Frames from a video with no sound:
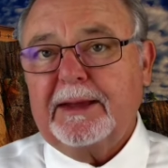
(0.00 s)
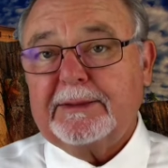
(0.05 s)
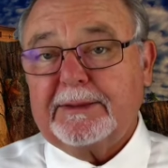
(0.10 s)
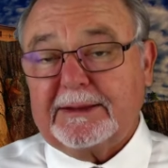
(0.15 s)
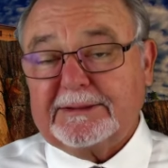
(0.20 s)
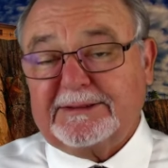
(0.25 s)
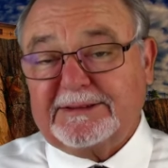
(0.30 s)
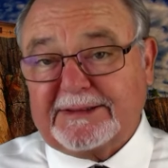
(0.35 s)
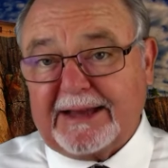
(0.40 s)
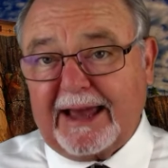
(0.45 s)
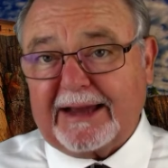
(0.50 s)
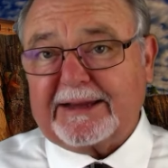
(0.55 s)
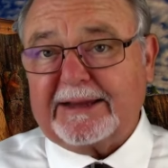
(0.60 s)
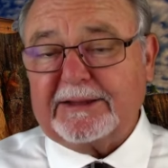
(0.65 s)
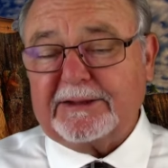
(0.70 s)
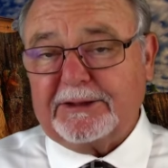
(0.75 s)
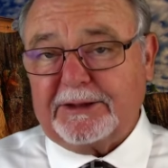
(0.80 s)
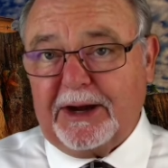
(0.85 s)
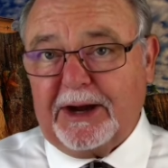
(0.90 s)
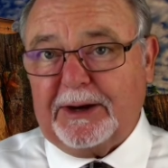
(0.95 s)
The
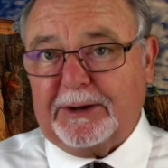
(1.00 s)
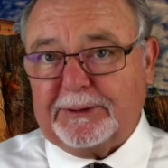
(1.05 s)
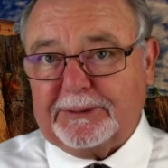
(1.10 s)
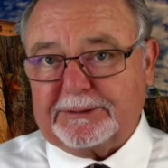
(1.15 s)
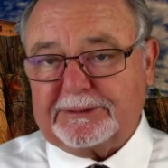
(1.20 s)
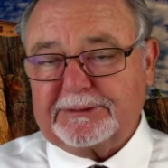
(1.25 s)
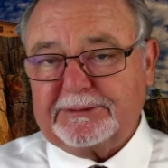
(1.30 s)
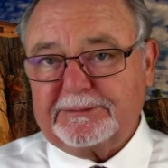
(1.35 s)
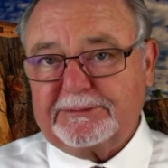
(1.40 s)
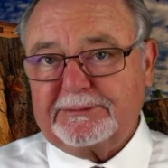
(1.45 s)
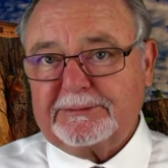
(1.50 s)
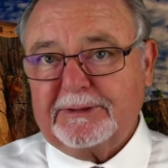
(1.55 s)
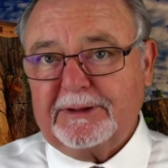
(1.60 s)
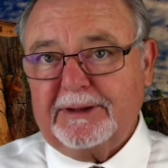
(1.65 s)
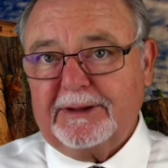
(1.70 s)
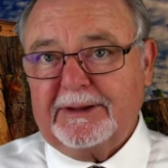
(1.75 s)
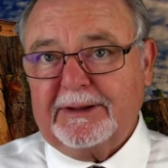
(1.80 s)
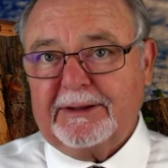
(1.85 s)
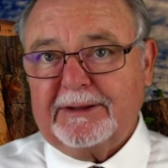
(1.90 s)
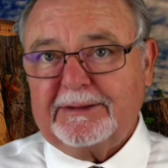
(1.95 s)
second goat,
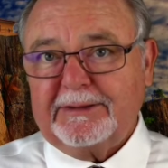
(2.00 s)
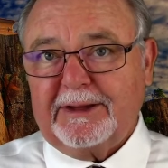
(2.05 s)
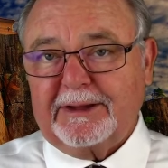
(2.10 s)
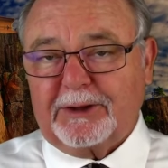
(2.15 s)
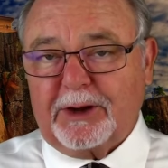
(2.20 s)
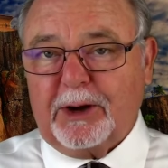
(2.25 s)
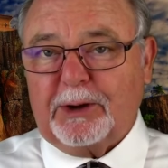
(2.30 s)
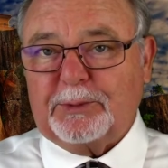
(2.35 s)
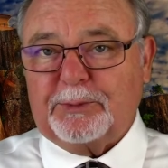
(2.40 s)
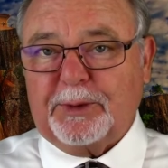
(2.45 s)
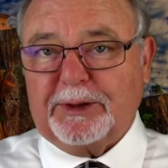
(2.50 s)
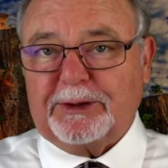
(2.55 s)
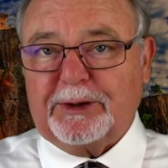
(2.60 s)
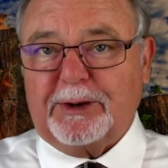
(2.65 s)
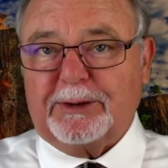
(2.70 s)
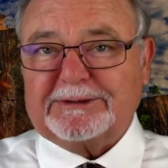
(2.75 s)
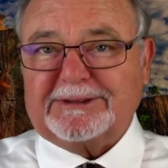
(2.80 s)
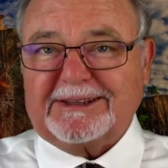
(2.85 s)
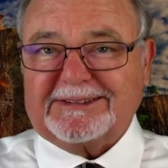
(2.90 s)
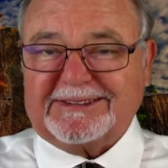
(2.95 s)
the goat we
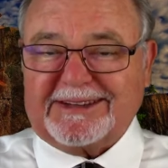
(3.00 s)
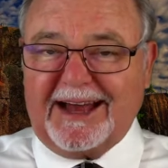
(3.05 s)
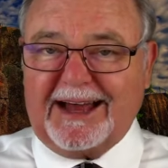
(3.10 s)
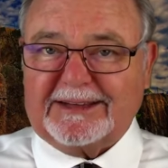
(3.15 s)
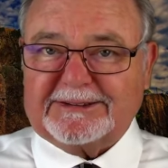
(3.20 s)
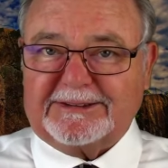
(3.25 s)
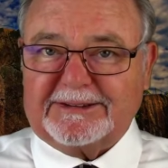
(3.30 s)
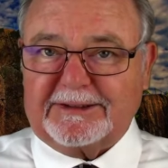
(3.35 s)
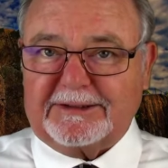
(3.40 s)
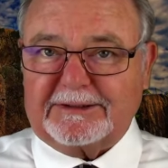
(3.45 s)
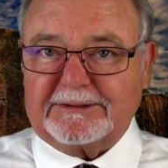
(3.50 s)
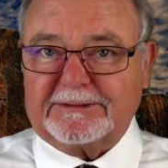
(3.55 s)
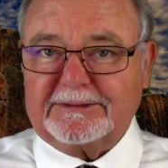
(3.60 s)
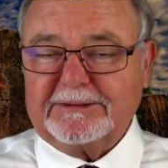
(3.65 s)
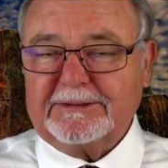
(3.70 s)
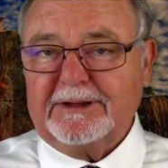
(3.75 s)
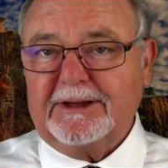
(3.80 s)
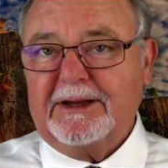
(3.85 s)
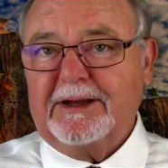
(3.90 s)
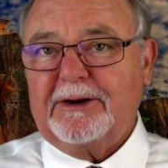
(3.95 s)
know as Azazel,
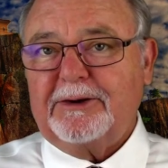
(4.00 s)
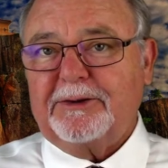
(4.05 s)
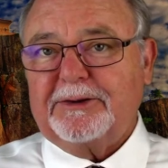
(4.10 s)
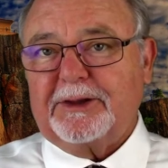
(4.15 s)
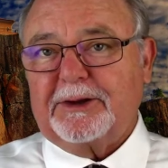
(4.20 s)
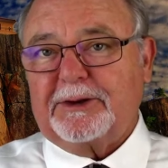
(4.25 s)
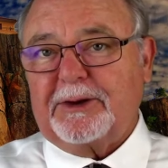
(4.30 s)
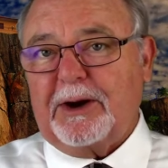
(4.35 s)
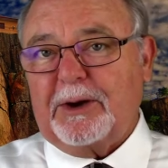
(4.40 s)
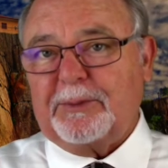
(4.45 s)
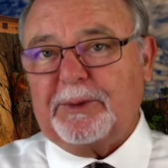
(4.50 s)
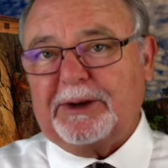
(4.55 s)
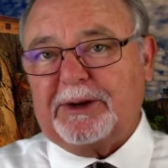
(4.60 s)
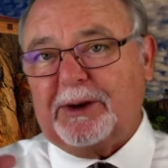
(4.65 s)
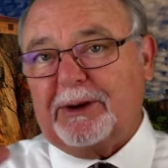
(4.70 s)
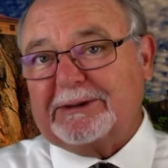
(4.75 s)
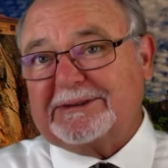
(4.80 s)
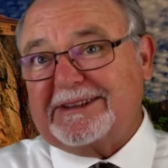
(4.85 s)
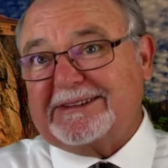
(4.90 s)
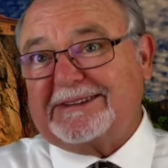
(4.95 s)
or the goat we
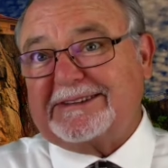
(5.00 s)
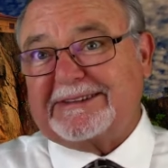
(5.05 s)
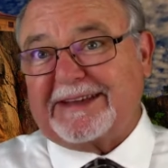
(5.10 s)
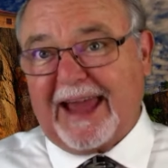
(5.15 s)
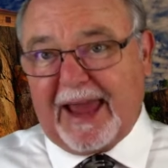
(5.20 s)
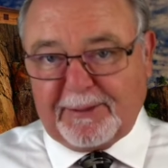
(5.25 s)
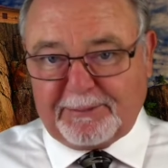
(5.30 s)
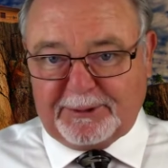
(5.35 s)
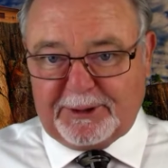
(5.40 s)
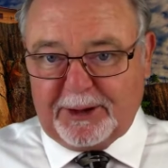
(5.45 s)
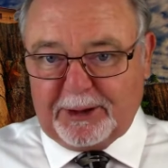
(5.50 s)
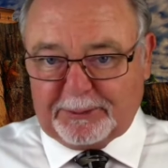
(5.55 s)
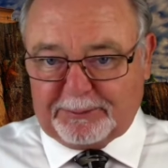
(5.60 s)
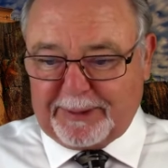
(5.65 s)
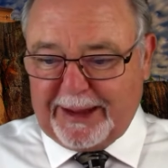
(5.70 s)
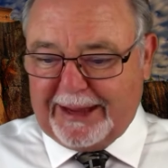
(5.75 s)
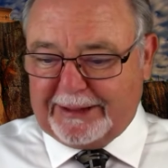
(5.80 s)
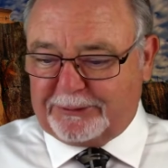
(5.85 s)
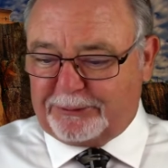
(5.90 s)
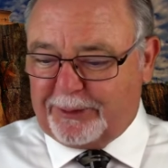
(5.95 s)
know as a scapegoat,
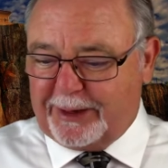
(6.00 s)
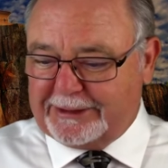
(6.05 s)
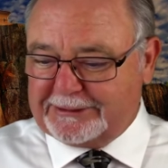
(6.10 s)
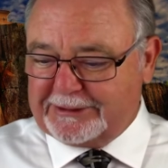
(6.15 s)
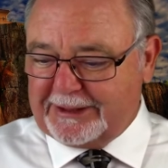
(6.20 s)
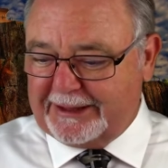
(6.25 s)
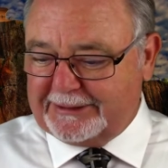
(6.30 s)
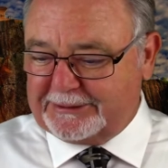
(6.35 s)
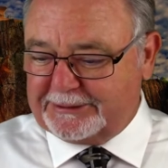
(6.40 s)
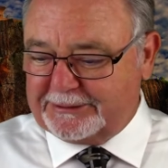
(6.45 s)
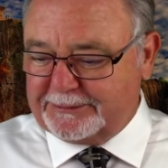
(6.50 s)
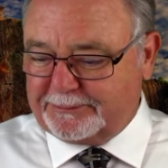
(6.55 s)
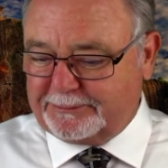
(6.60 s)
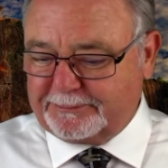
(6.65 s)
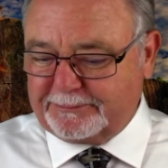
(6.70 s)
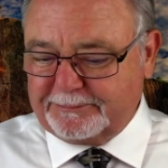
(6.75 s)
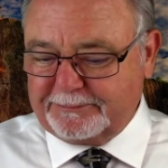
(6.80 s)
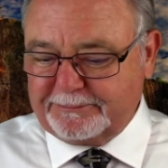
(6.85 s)
bad translation,